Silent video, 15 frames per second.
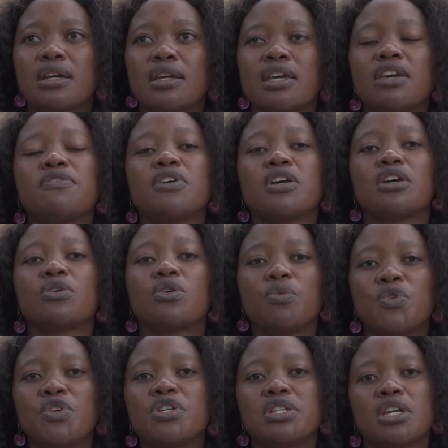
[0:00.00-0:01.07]
giving and
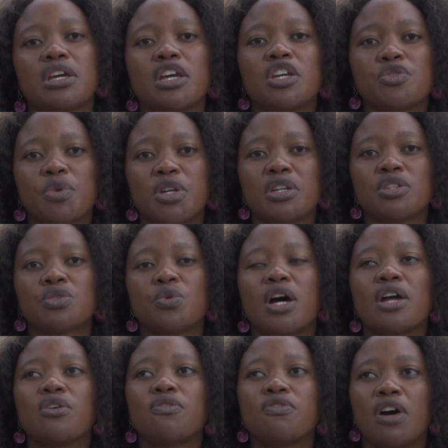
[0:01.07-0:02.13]
community engagement is
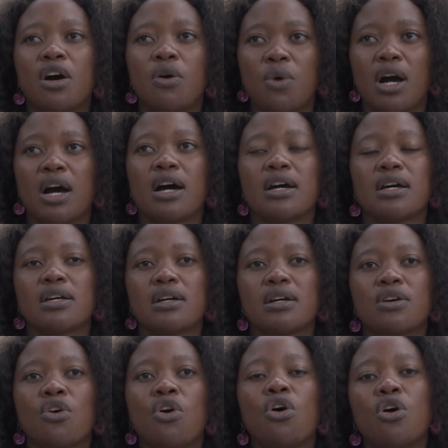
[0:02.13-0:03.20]
one of our
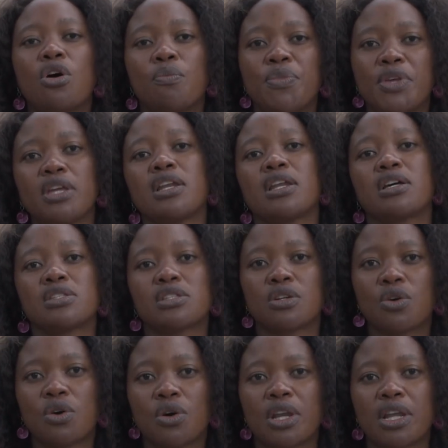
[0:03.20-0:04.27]
core pillars
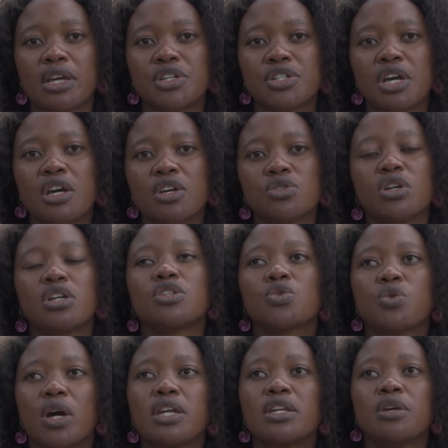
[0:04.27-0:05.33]
at college, so it's
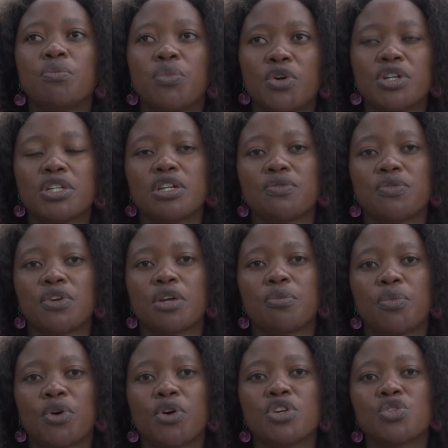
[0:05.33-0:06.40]
quite important for the
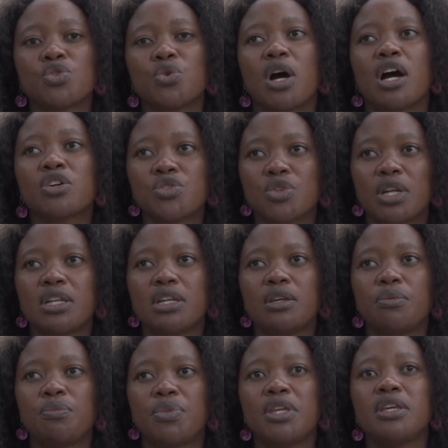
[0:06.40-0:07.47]
boys to
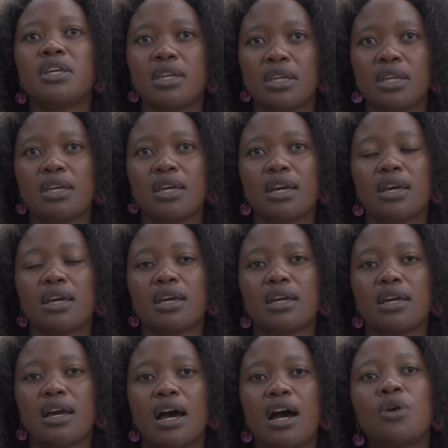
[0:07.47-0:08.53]
actually be
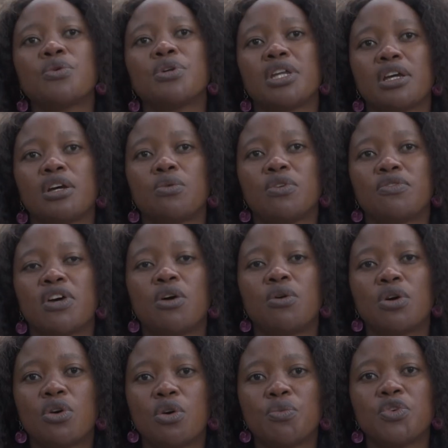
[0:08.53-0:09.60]
out there with
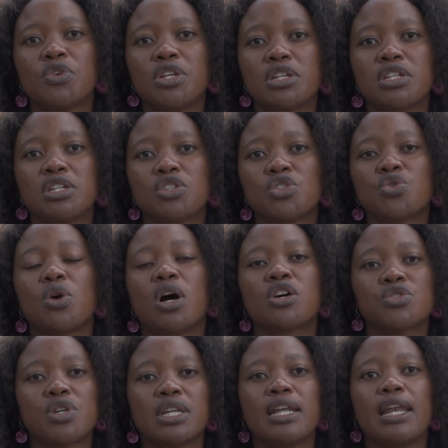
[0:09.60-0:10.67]
our communities, to
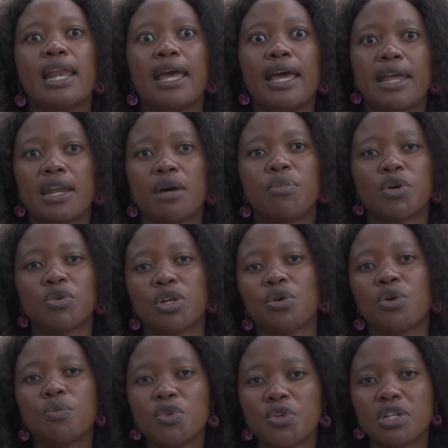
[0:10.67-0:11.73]
actually learn about the
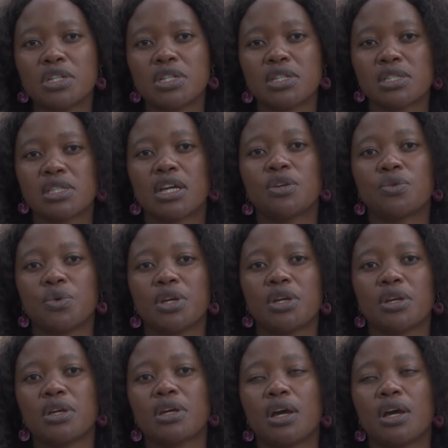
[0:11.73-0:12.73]
communities that we